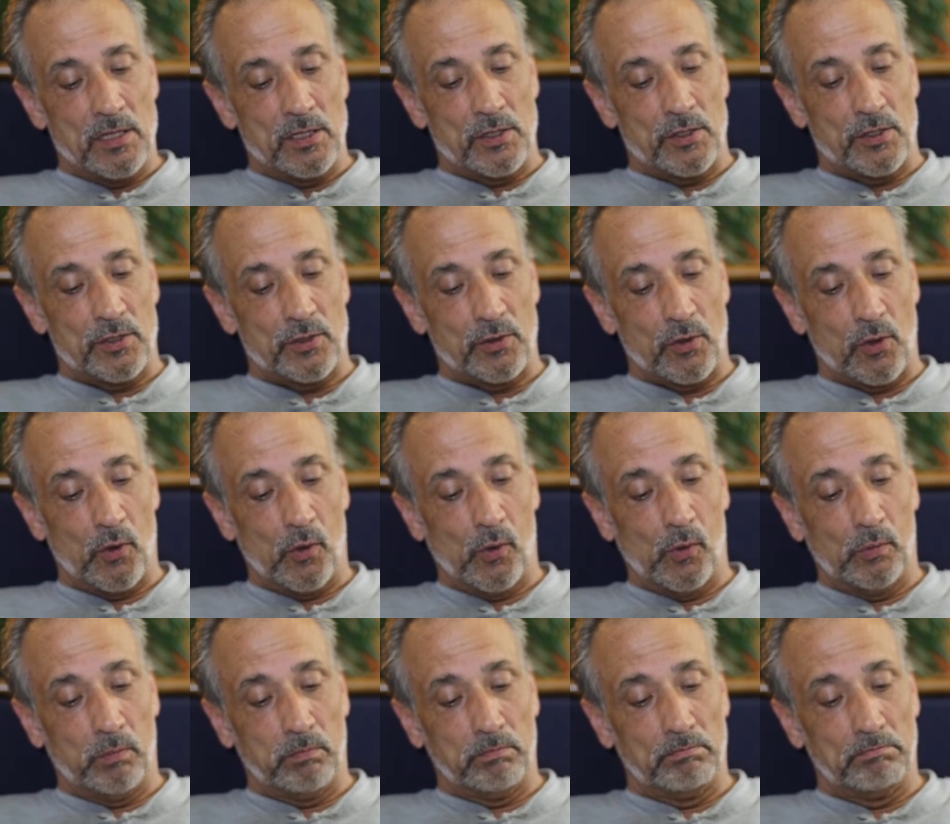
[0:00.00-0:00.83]

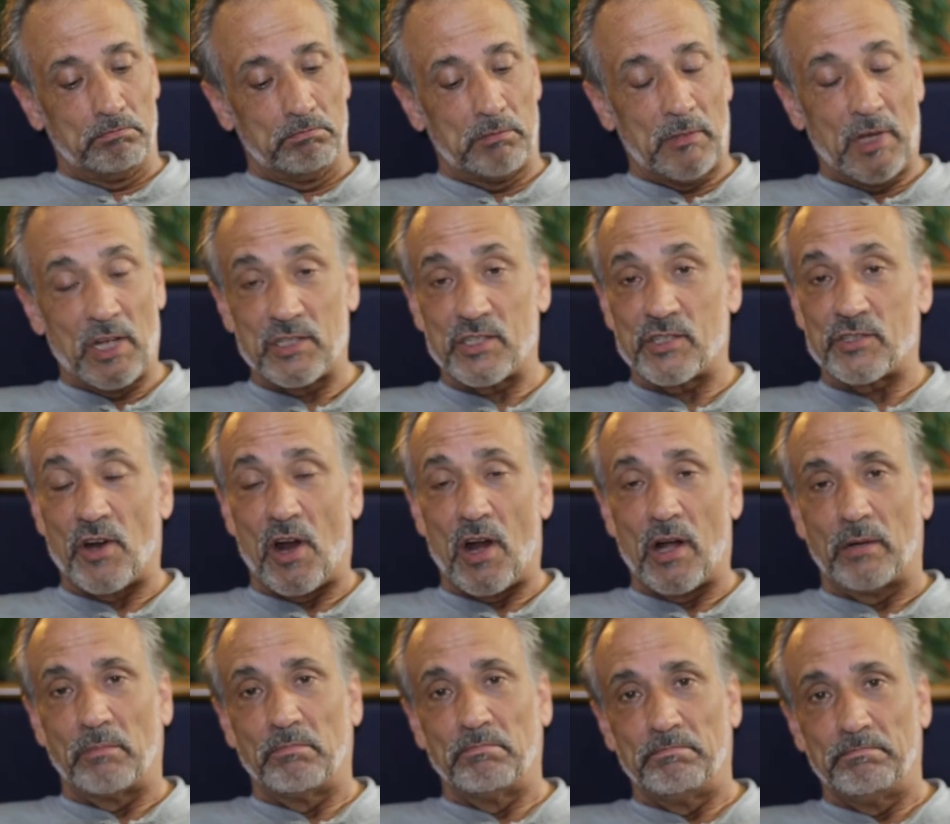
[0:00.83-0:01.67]
So I'll
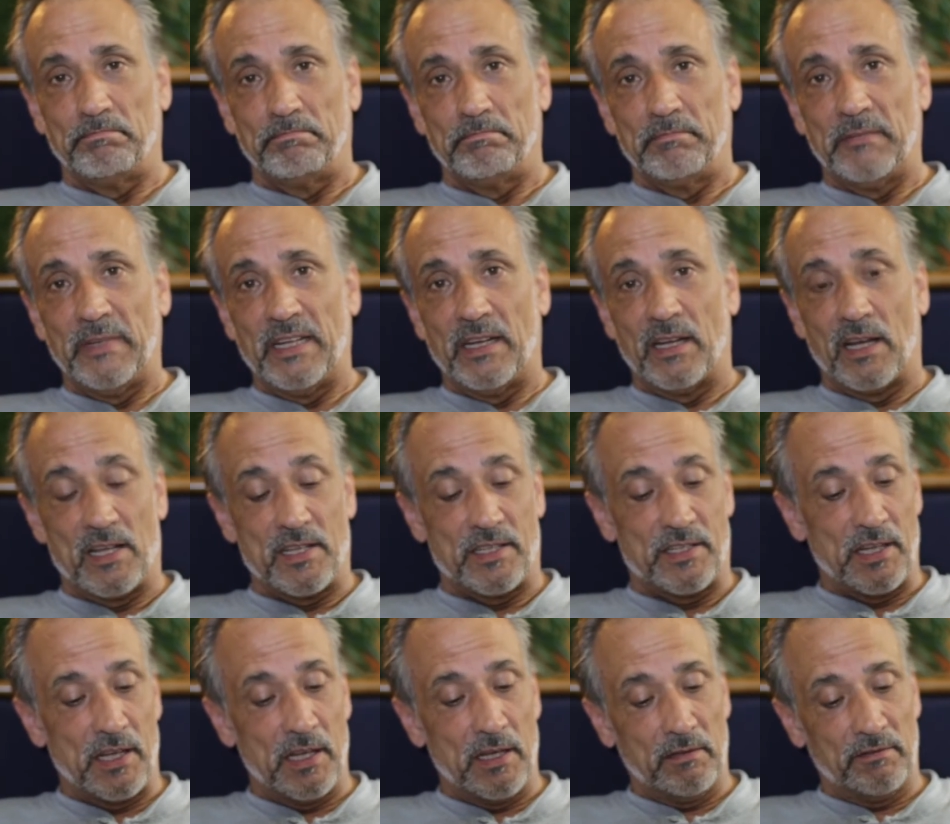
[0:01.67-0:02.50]
start in
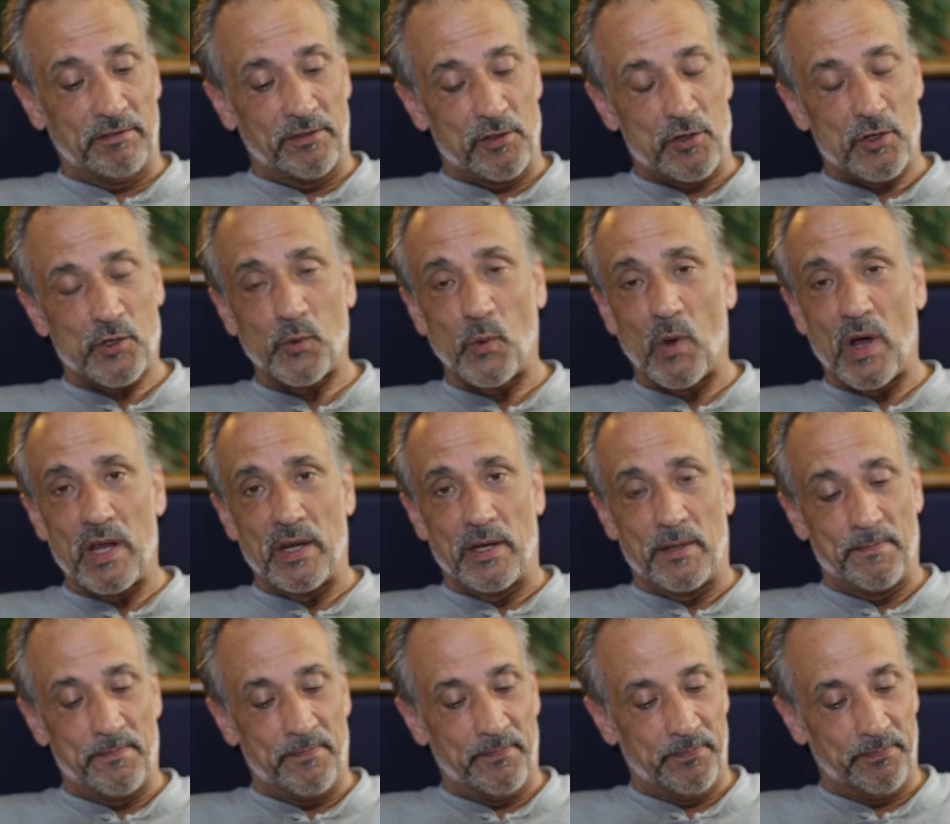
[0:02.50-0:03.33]
Isaiah verse
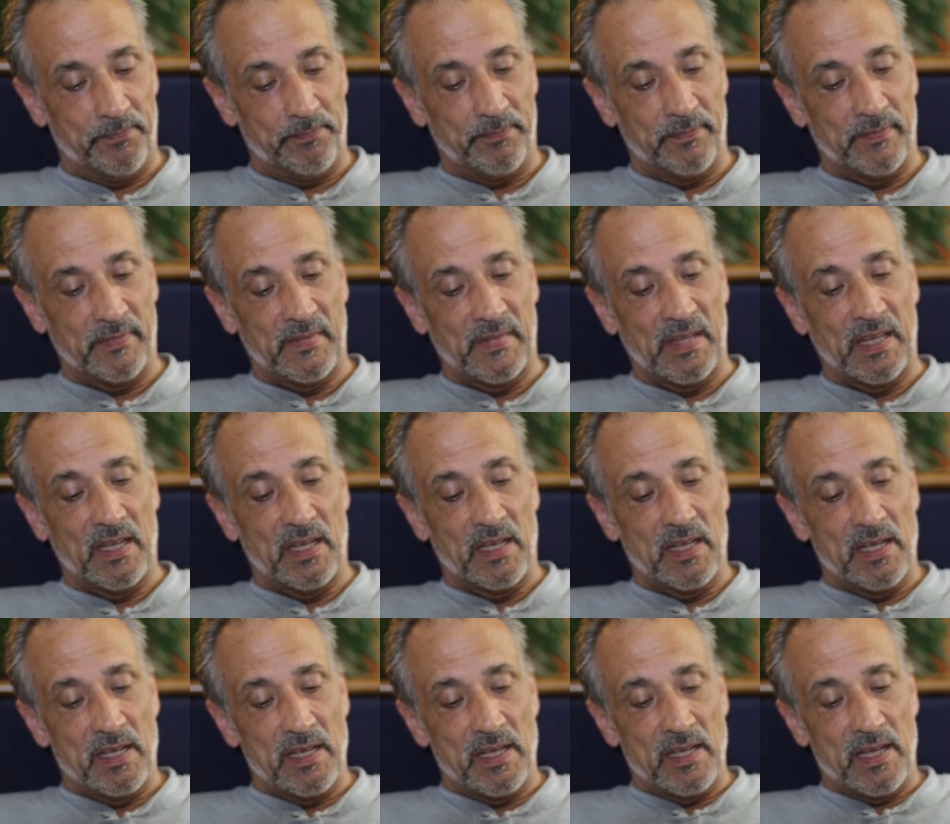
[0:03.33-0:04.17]
one.
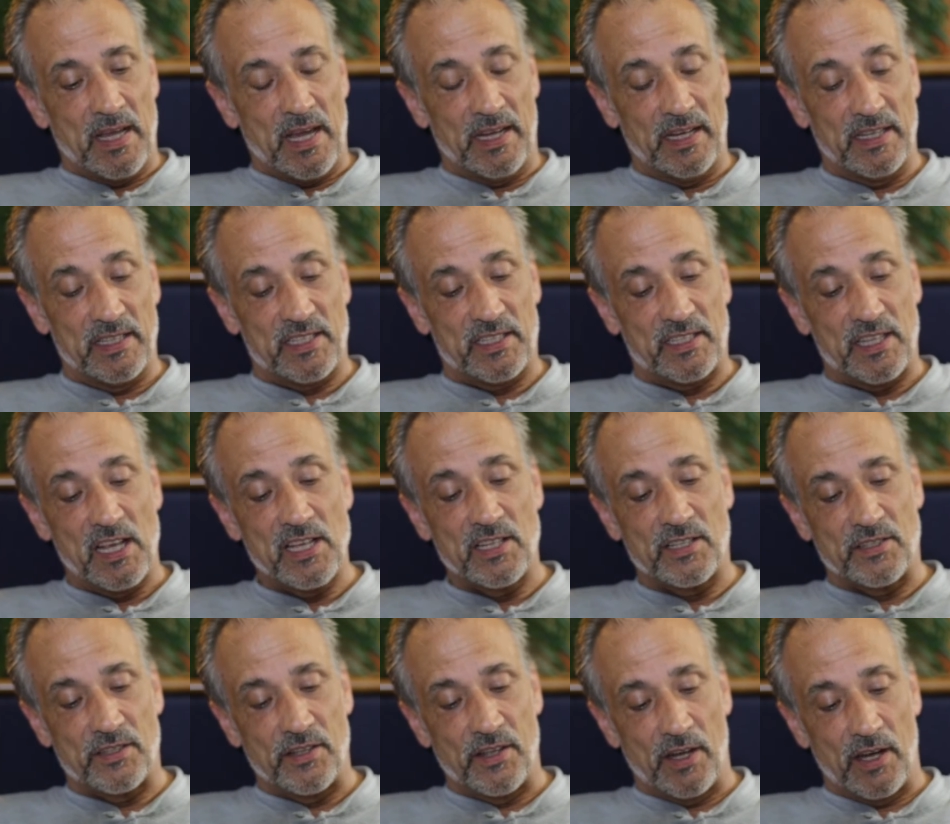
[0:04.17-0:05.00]
And it
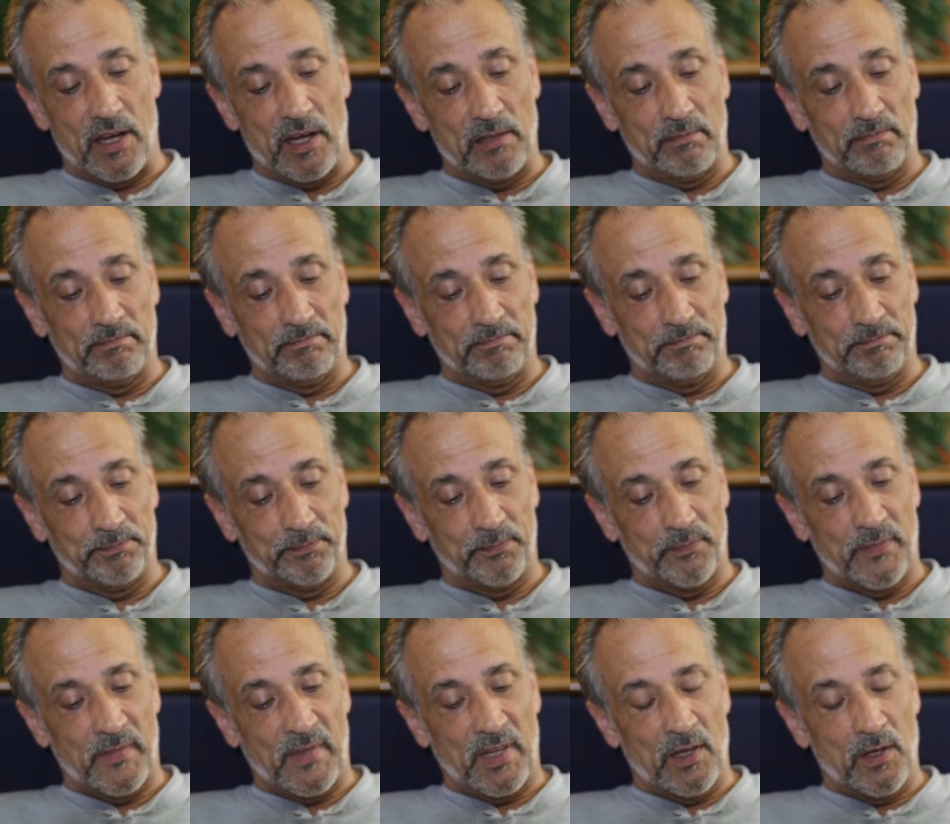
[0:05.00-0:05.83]
says there,
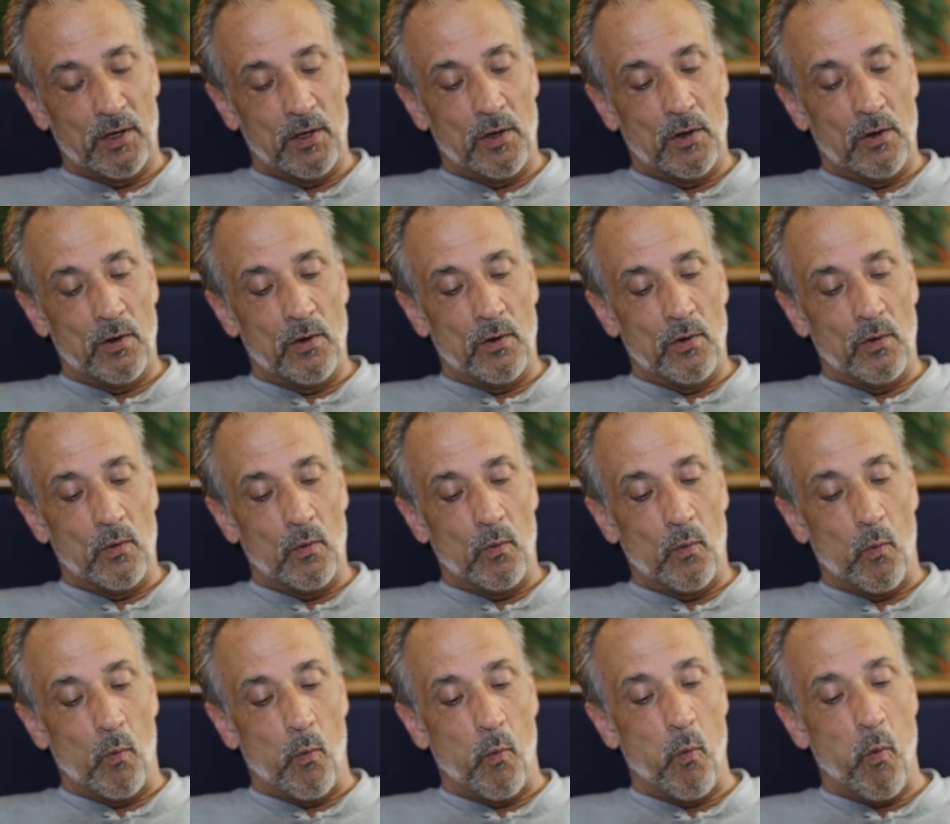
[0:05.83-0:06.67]

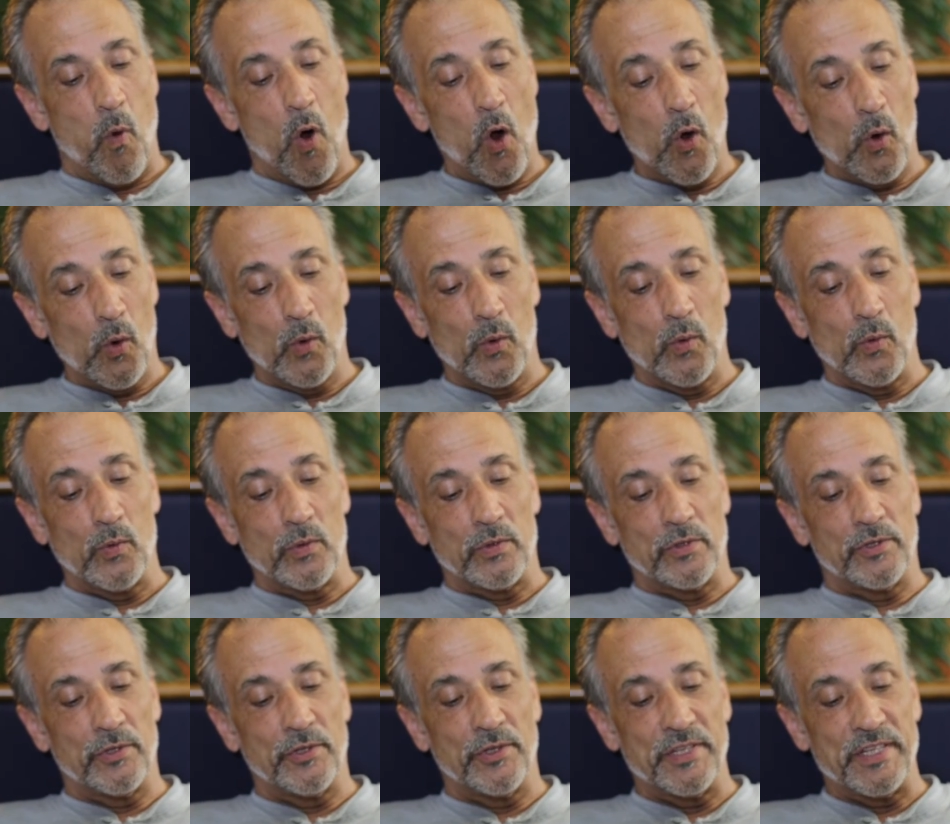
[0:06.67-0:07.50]

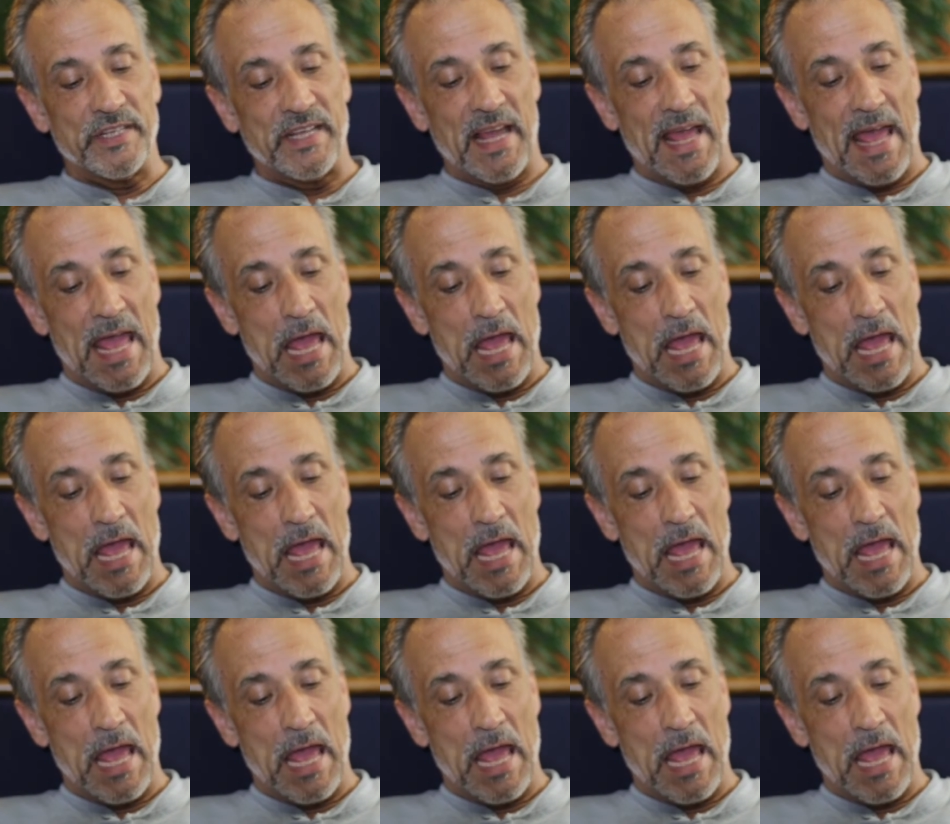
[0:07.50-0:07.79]
"Woe to the